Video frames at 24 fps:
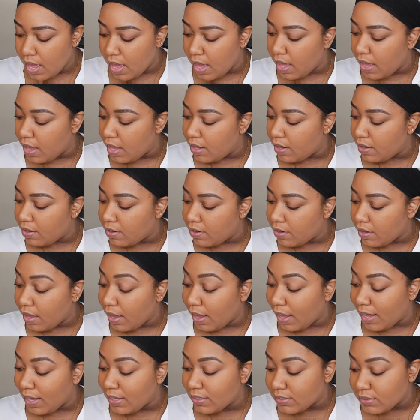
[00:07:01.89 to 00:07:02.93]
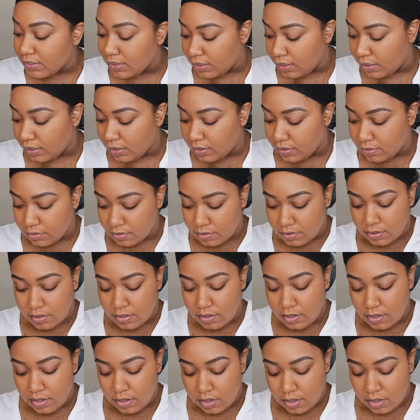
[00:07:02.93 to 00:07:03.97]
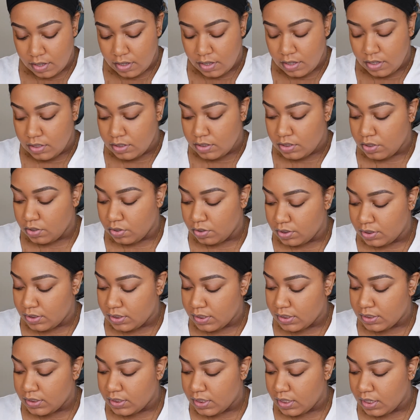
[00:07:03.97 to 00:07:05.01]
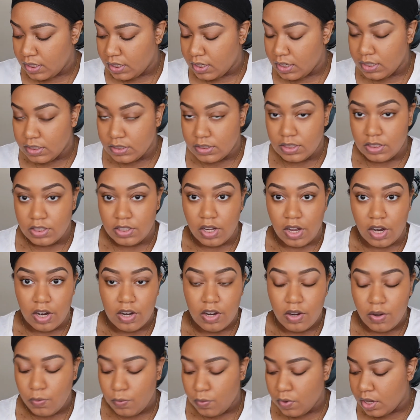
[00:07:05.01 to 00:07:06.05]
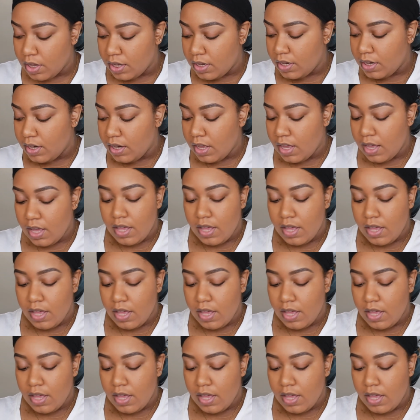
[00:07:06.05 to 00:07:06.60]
and eighteen. So sixteen is the darker one.